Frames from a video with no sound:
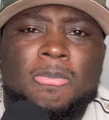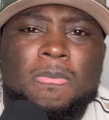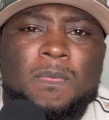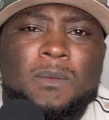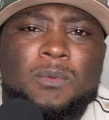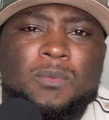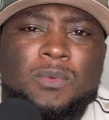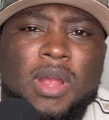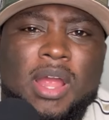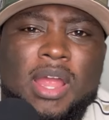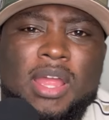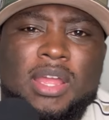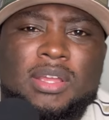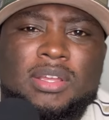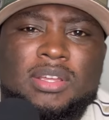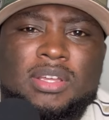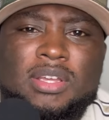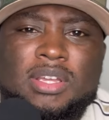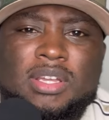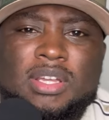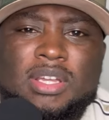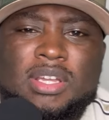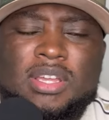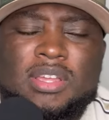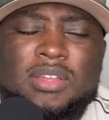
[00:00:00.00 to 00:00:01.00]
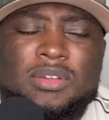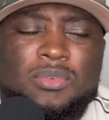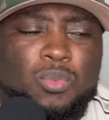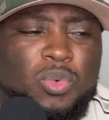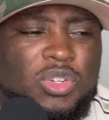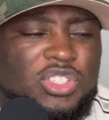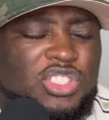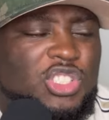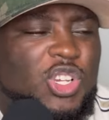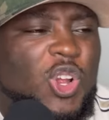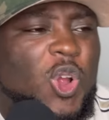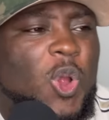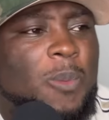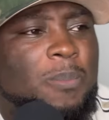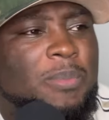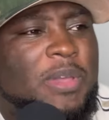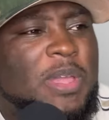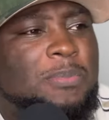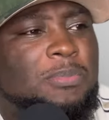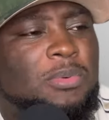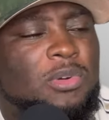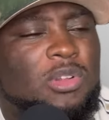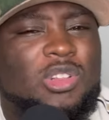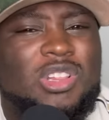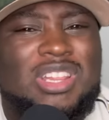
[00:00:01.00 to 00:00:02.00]
right? when certain
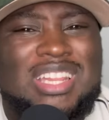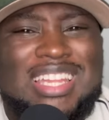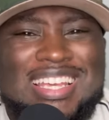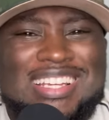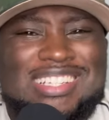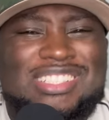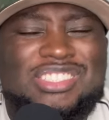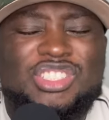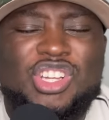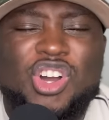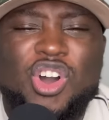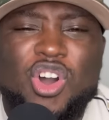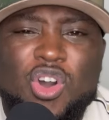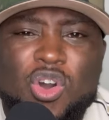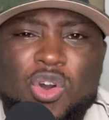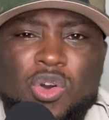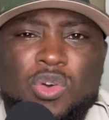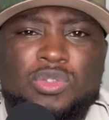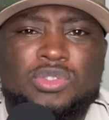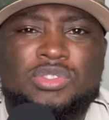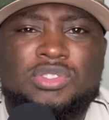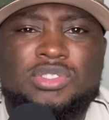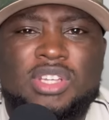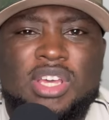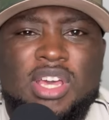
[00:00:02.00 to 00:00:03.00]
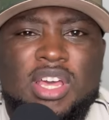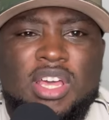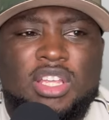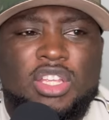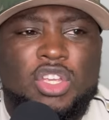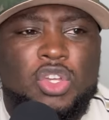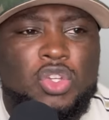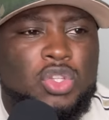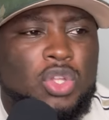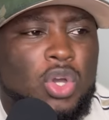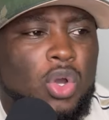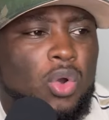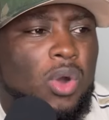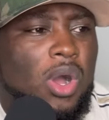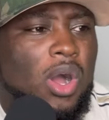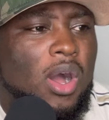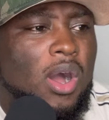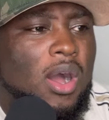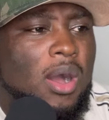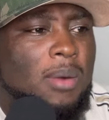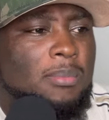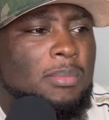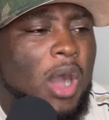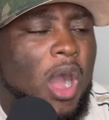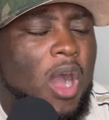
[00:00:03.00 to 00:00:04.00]
people leak songs, you know,
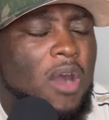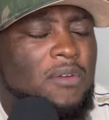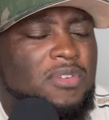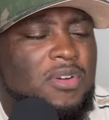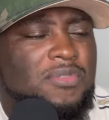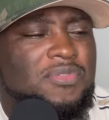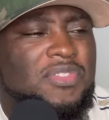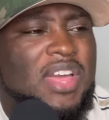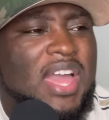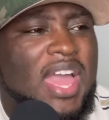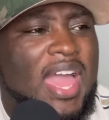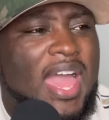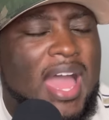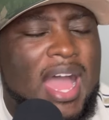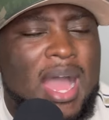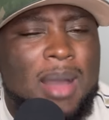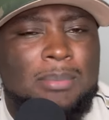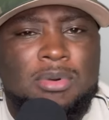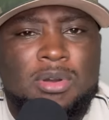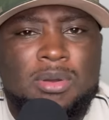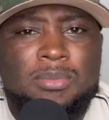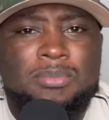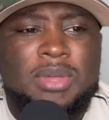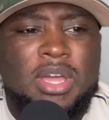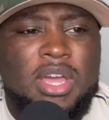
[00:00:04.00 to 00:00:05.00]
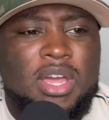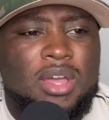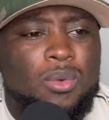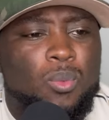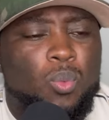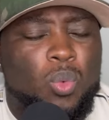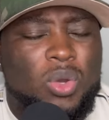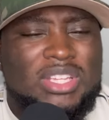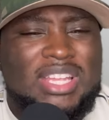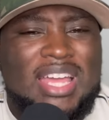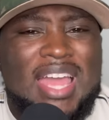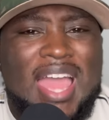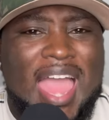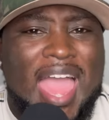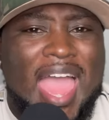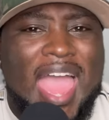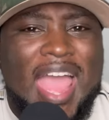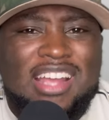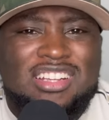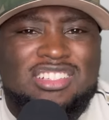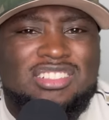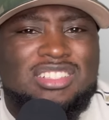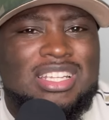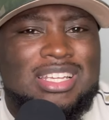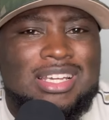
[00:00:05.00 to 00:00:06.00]
um, off of the album, when it
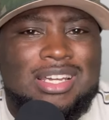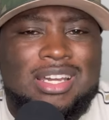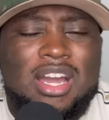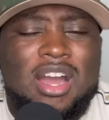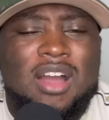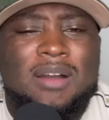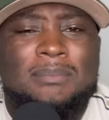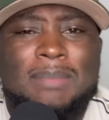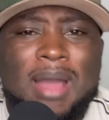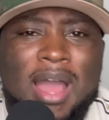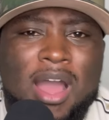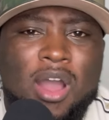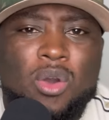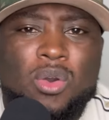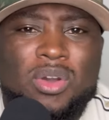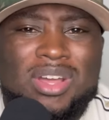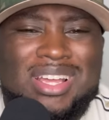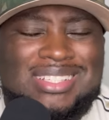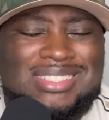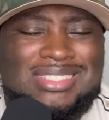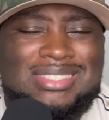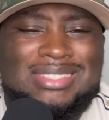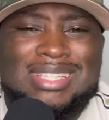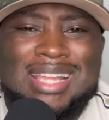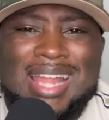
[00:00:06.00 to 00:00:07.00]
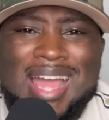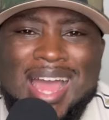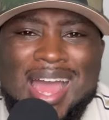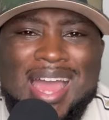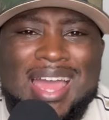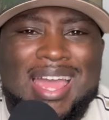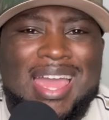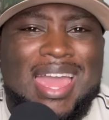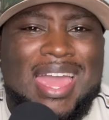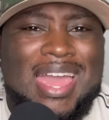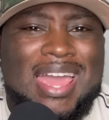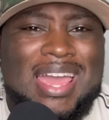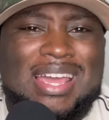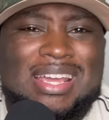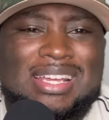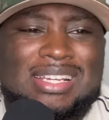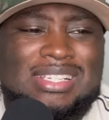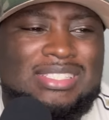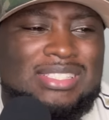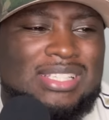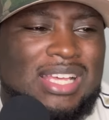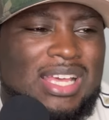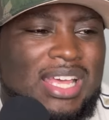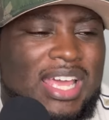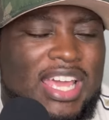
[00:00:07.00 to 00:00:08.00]
actually come out, it's not
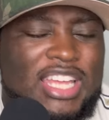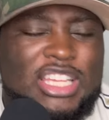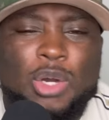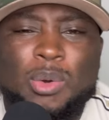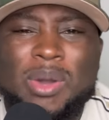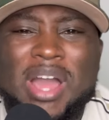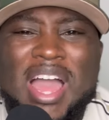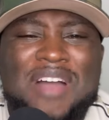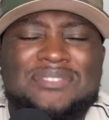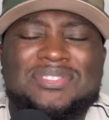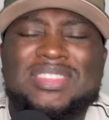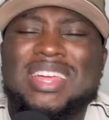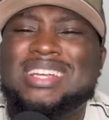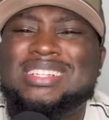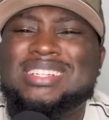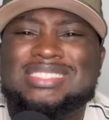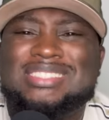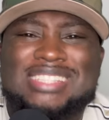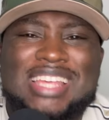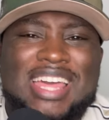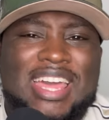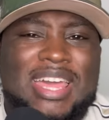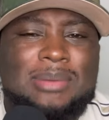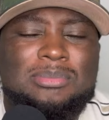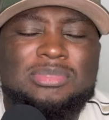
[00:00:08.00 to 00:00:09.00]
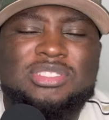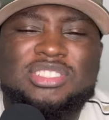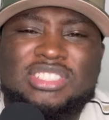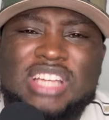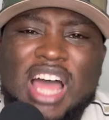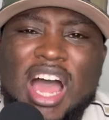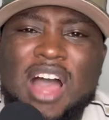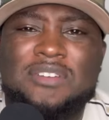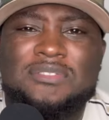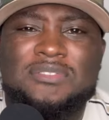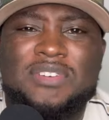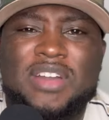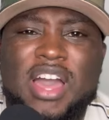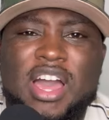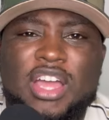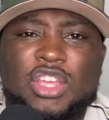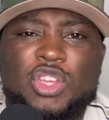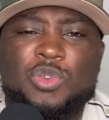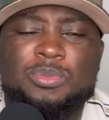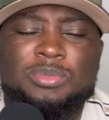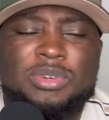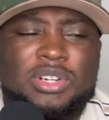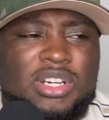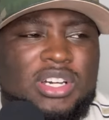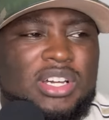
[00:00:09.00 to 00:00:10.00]
as it don't have that same shot value
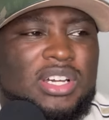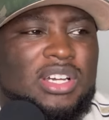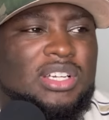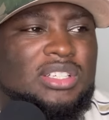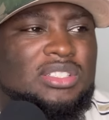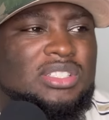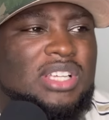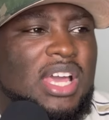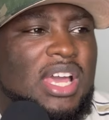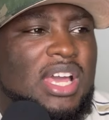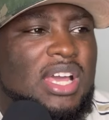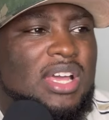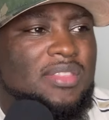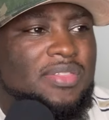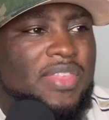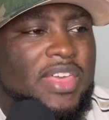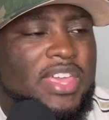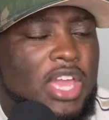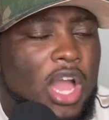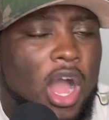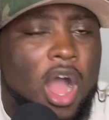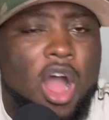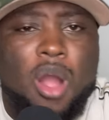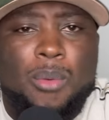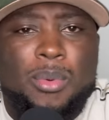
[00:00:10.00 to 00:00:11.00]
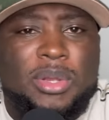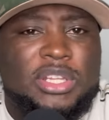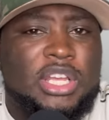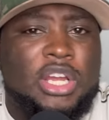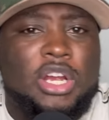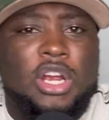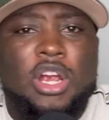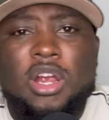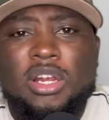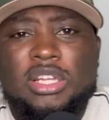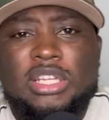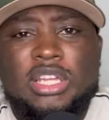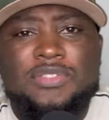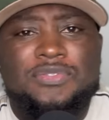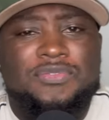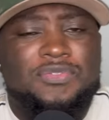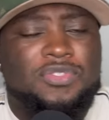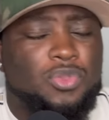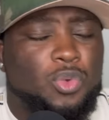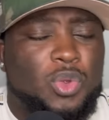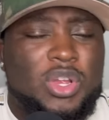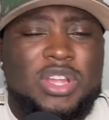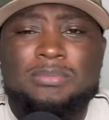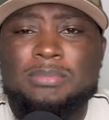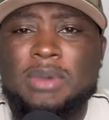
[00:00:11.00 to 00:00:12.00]
because they already heard it
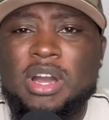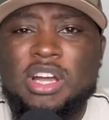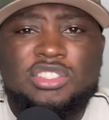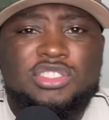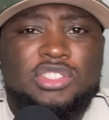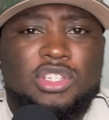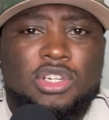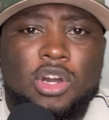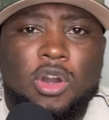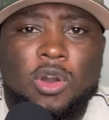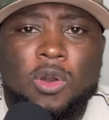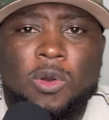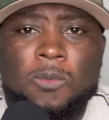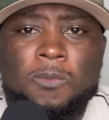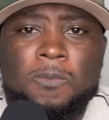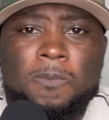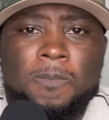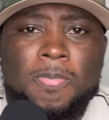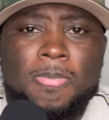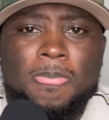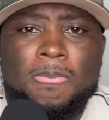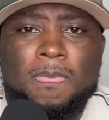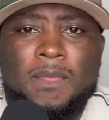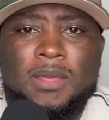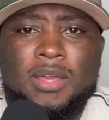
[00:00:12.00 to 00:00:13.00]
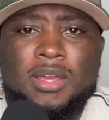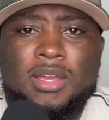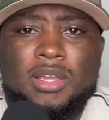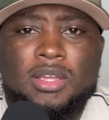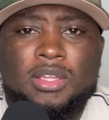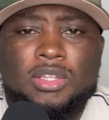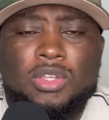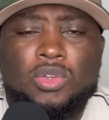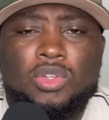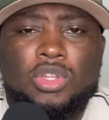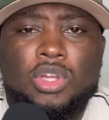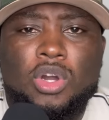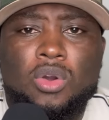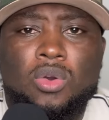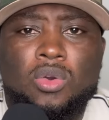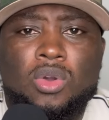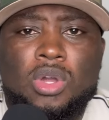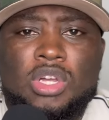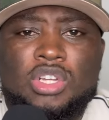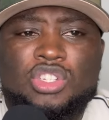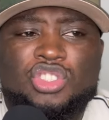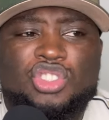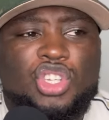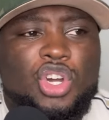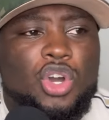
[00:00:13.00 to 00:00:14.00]
three months ago. You know,
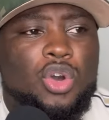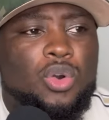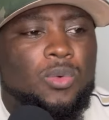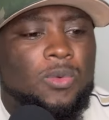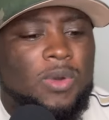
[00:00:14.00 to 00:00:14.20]
so